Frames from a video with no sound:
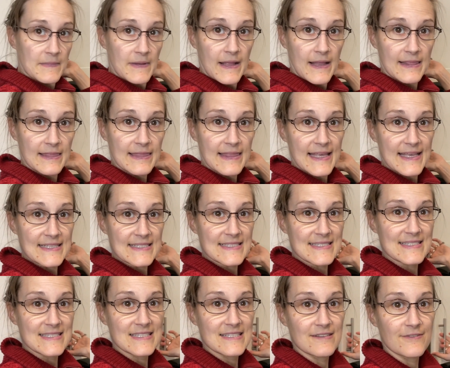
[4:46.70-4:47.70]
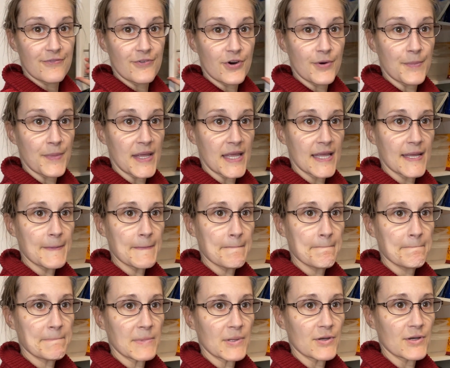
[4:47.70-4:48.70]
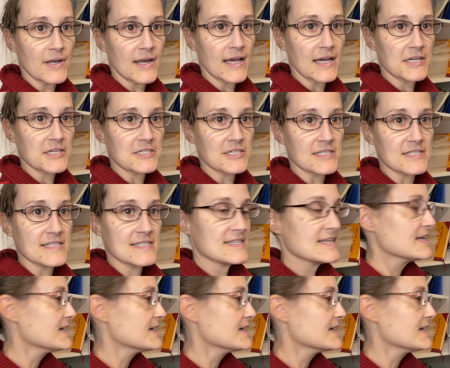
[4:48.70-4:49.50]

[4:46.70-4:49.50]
lists for me. You can actually see